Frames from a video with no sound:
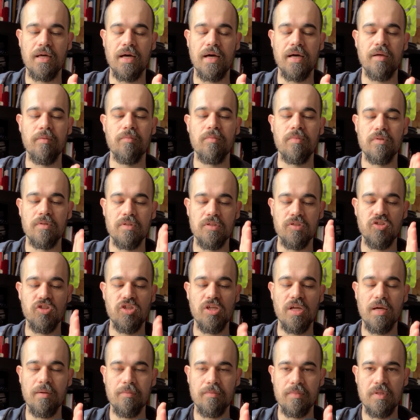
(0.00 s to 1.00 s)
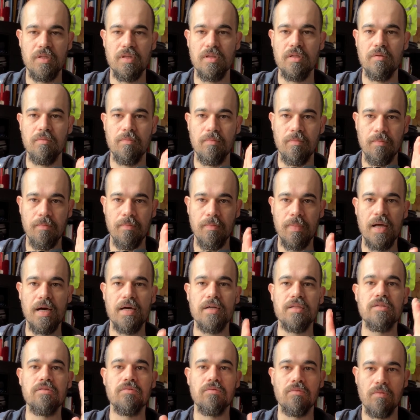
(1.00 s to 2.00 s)
time, the GMT
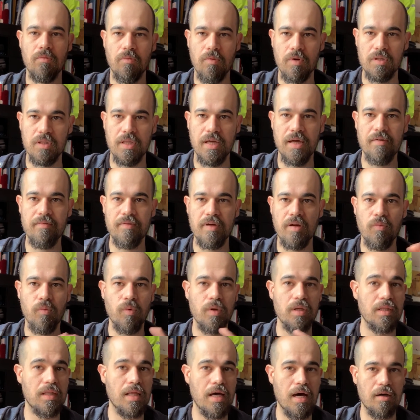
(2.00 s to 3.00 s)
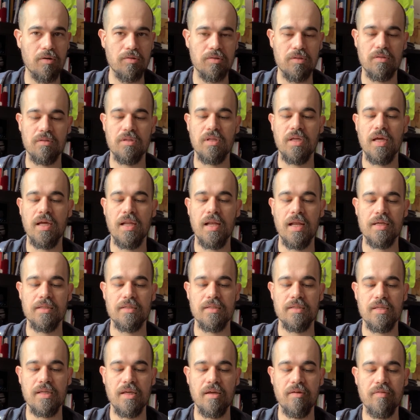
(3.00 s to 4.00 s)
plus whatever without
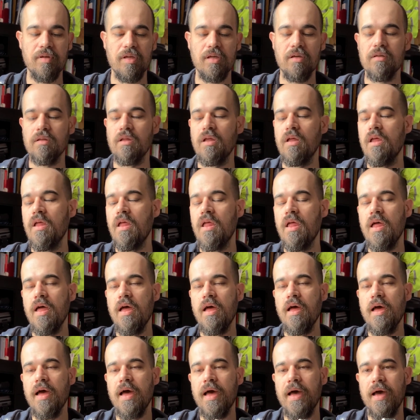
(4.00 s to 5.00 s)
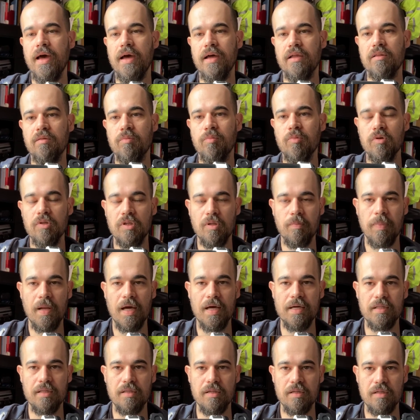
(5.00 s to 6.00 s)
daylight saving, and
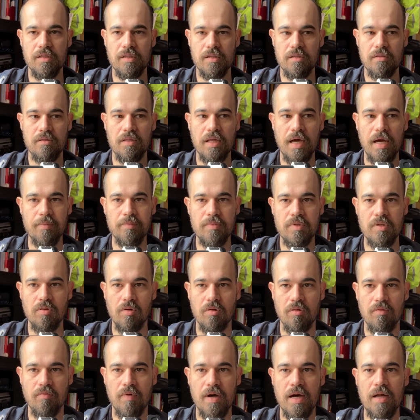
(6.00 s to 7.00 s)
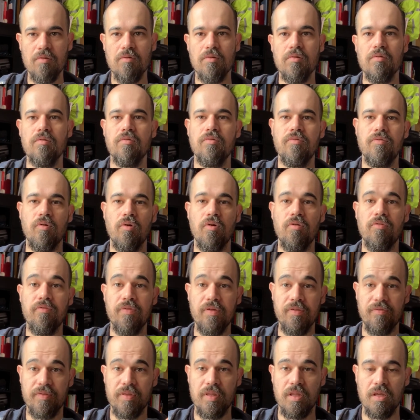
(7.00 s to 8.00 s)
multiply this time zone value for
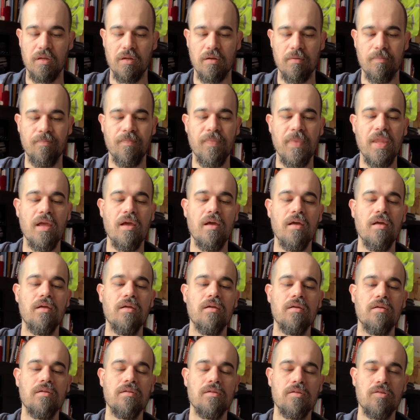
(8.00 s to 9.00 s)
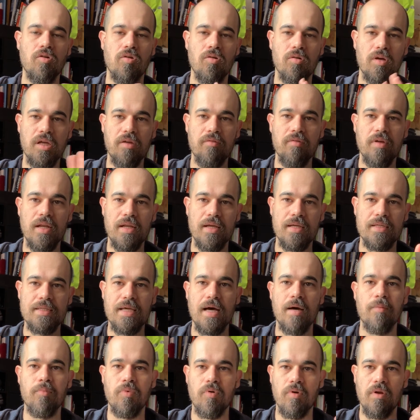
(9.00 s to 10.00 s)
15. So give you an
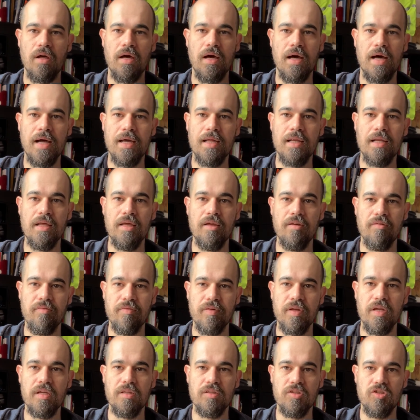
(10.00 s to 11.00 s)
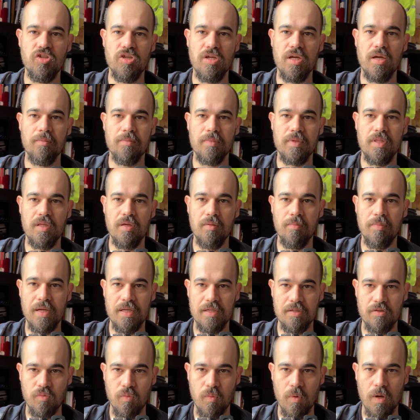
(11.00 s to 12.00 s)
example, I live in GMT
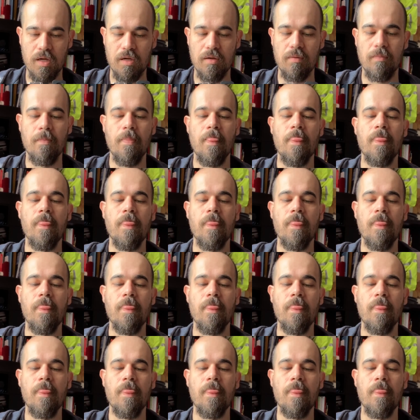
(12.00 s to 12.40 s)
plus 1.